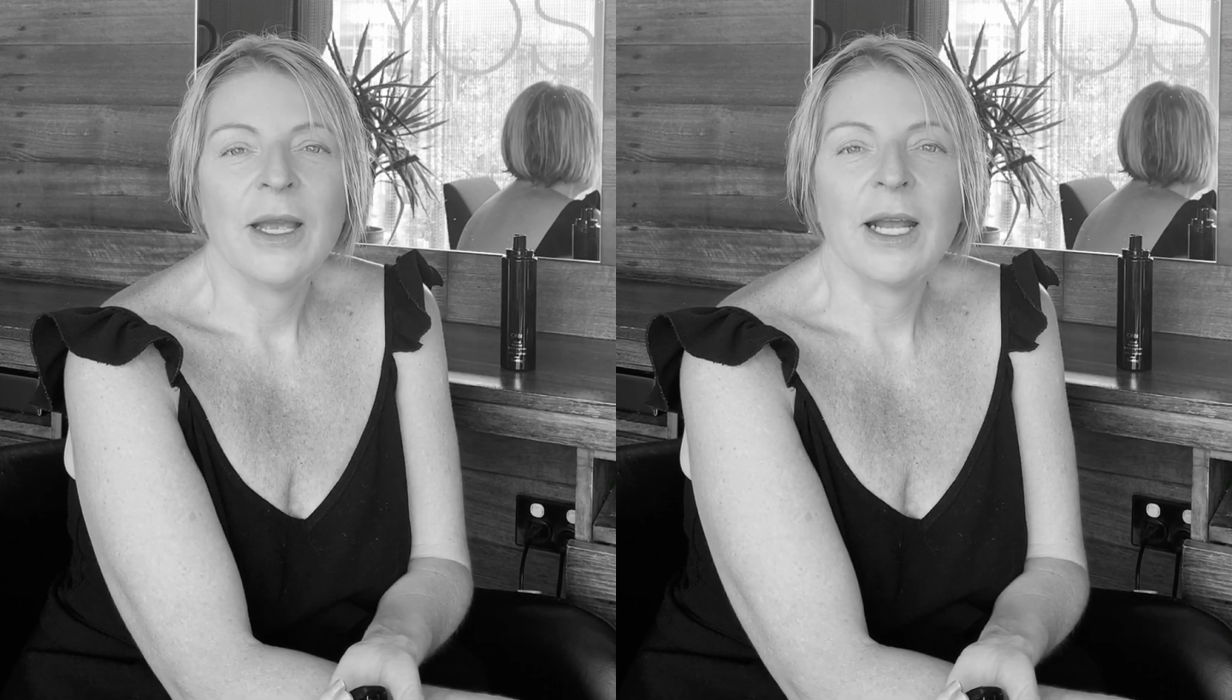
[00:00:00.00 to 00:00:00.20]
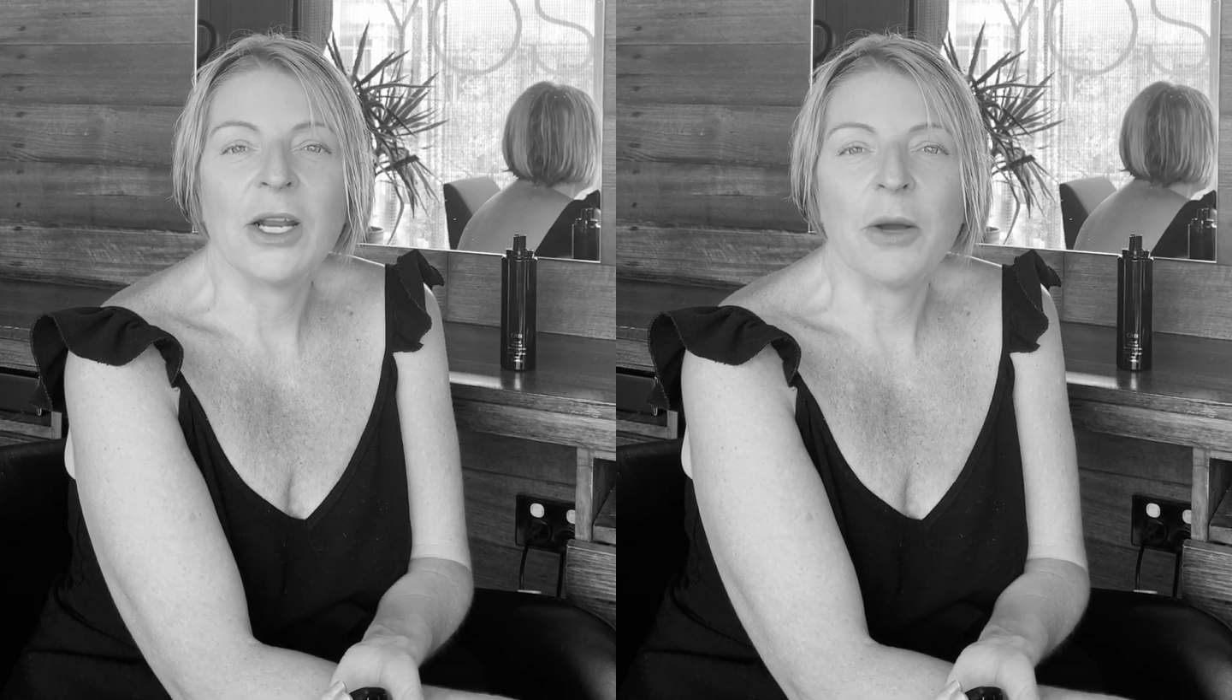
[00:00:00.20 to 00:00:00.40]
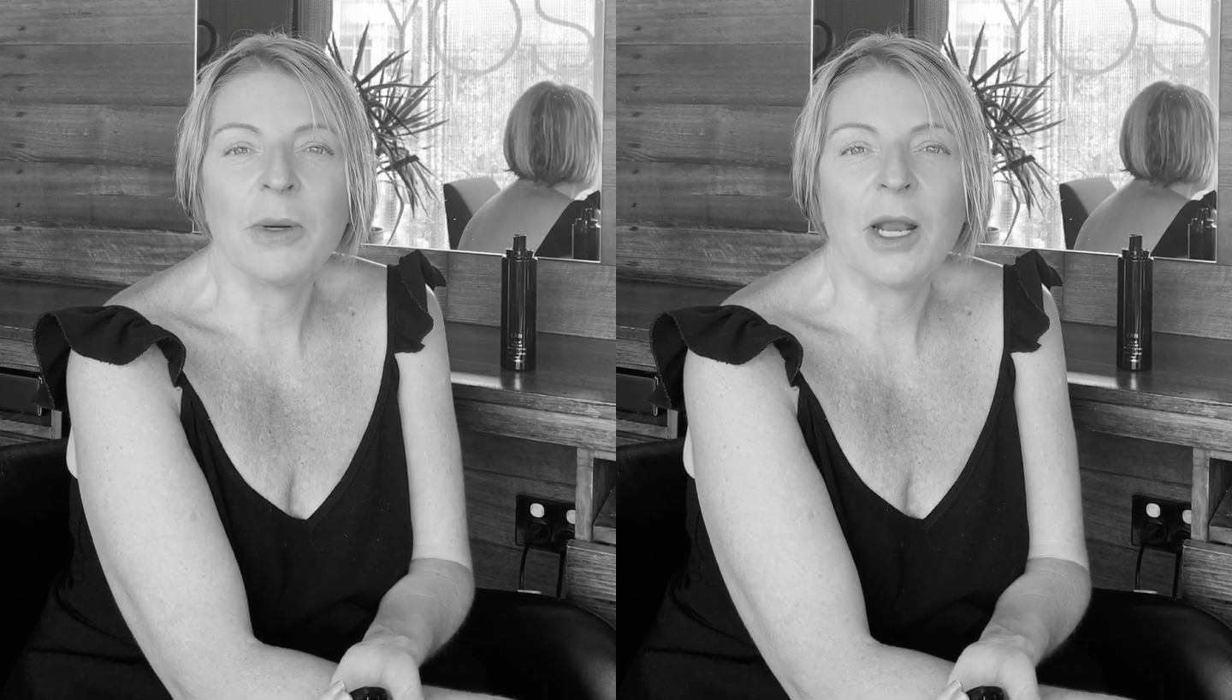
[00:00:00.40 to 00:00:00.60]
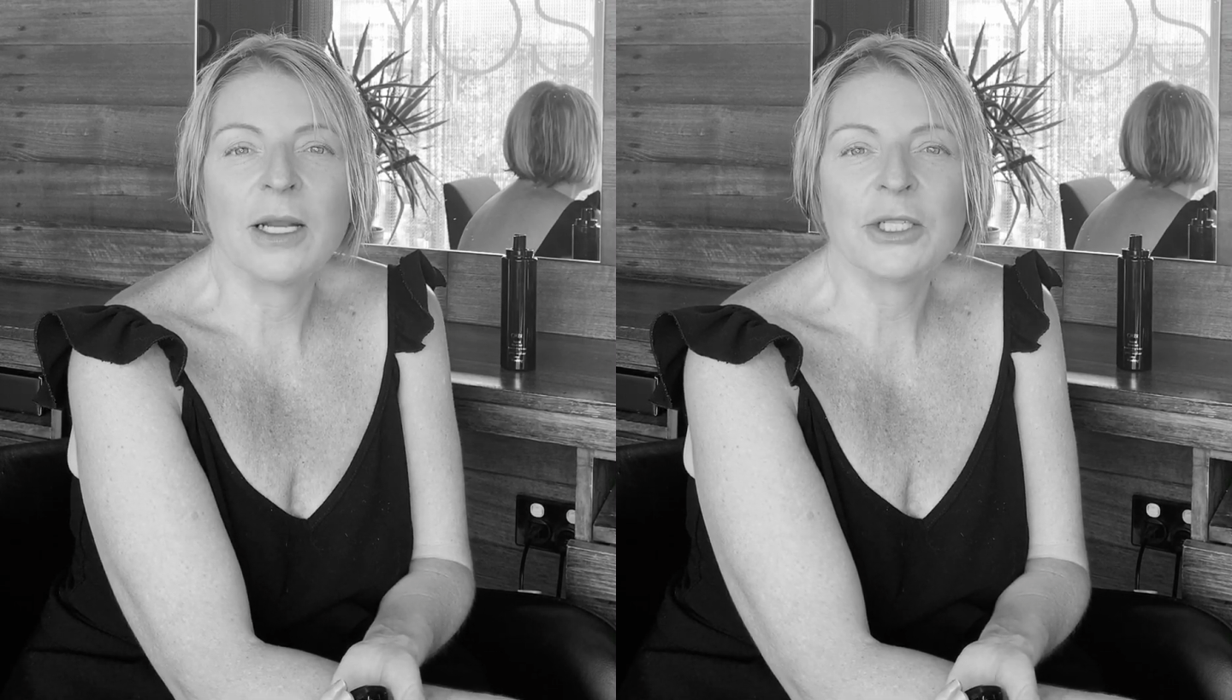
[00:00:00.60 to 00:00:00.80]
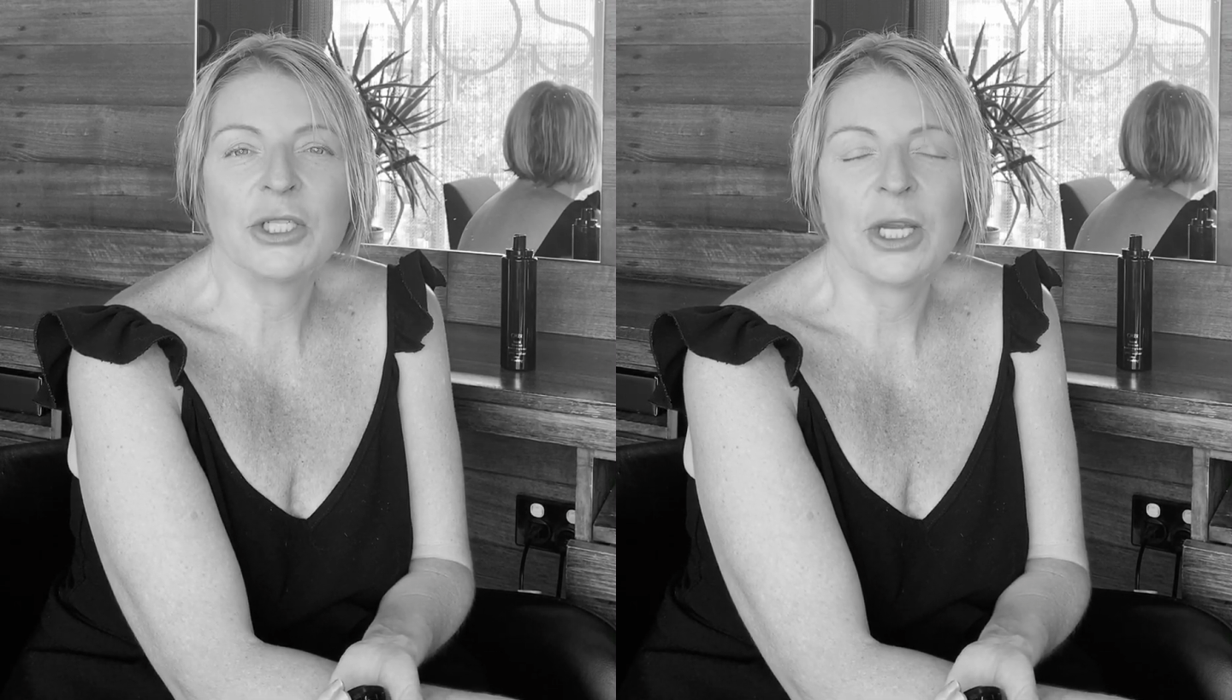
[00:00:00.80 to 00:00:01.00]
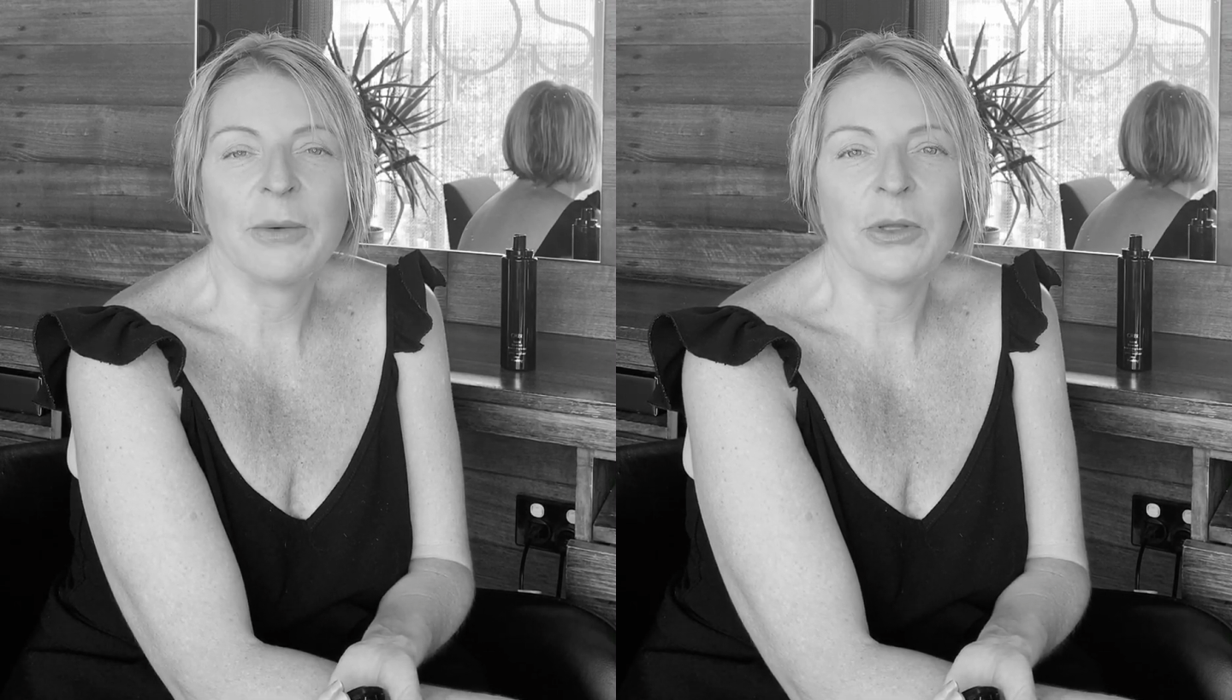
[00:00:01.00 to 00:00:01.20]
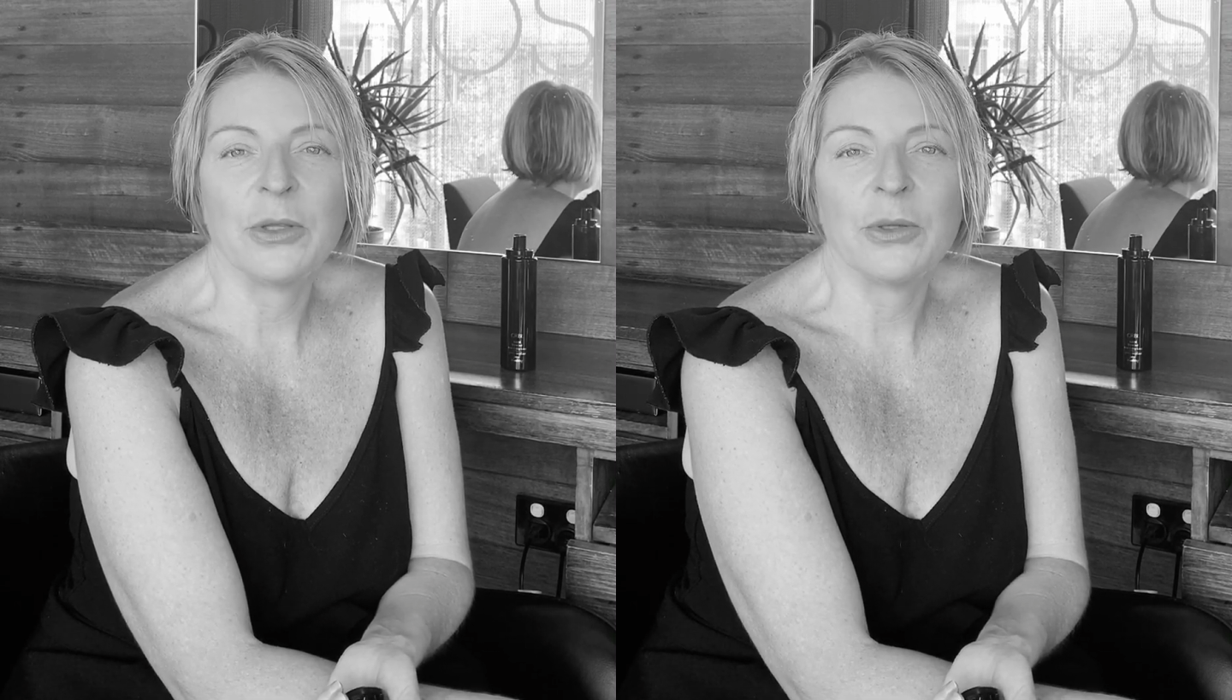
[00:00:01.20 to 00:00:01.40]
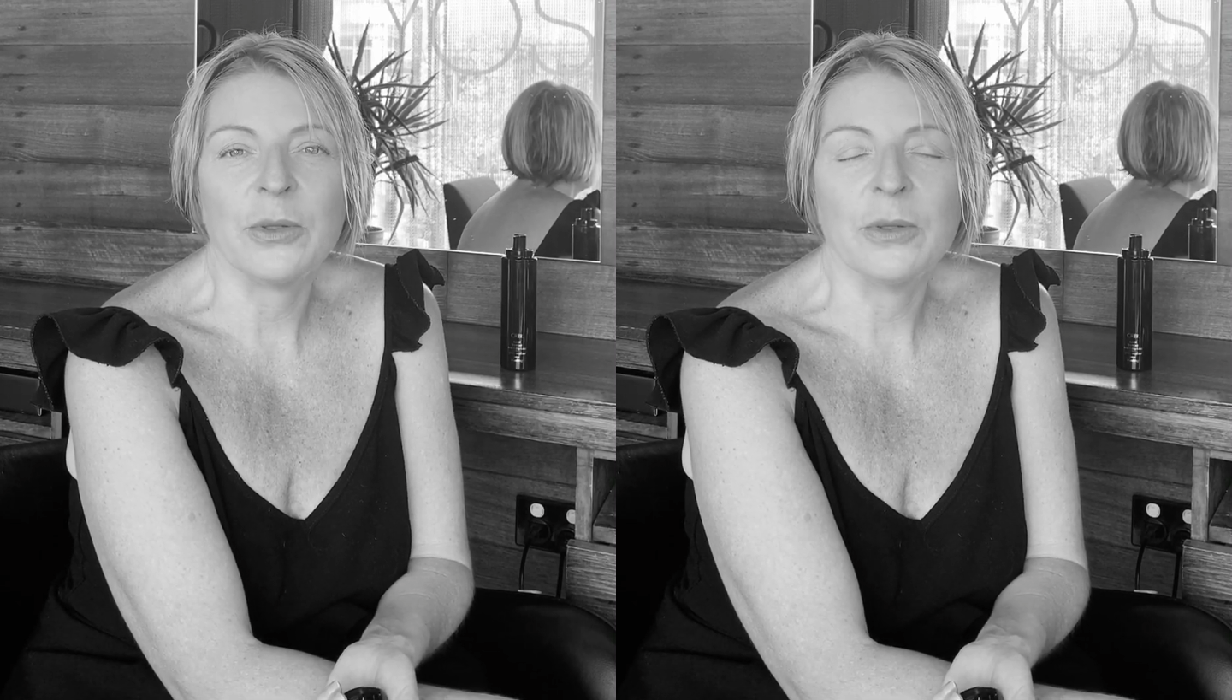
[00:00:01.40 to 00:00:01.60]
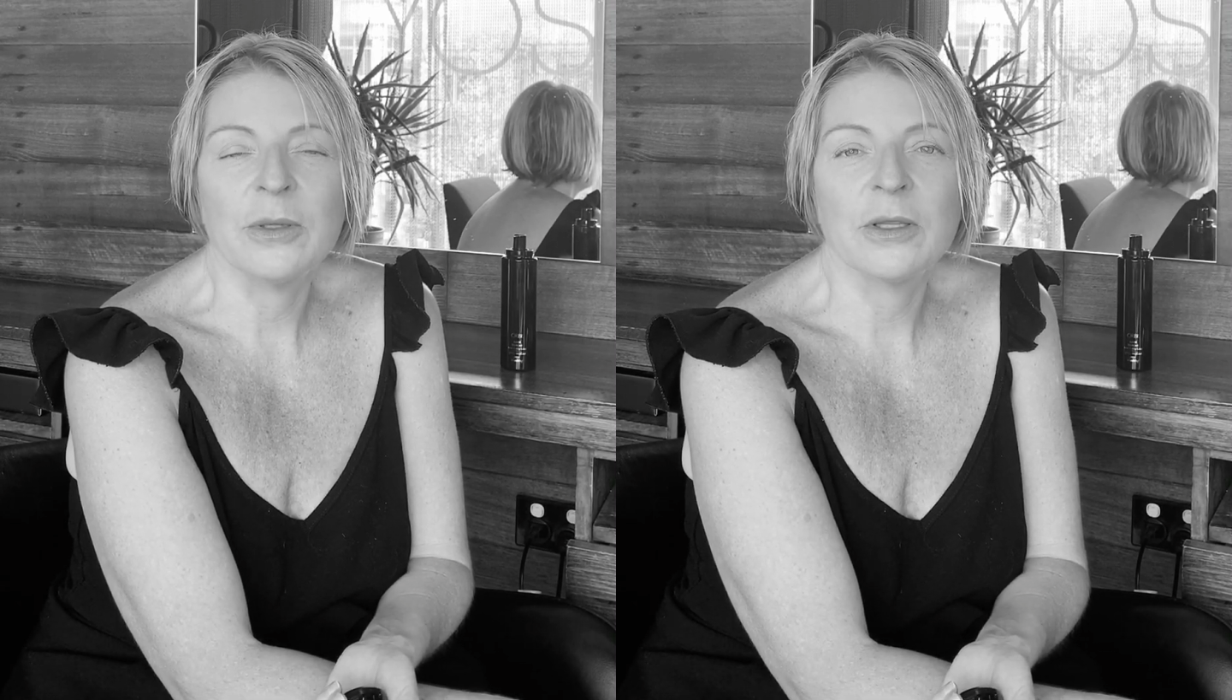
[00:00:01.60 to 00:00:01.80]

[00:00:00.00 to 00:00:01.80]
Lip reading: and I would like to share with you